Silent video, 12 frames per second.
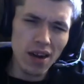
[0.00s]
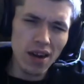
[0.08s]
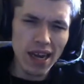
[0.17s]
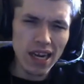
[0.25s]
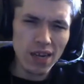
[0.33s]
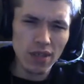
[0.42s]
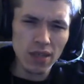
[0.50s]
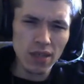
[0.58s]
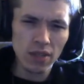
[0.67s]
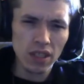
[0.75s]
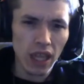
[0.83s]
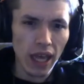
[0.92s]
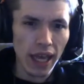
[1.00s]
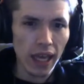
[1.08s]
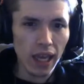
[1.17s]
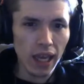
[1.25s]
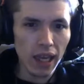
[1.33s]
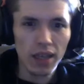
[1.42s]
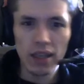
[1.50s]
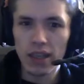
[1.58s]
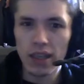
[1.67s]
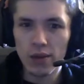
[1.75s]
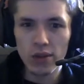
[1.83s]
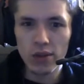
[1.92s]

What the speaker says: died, it was like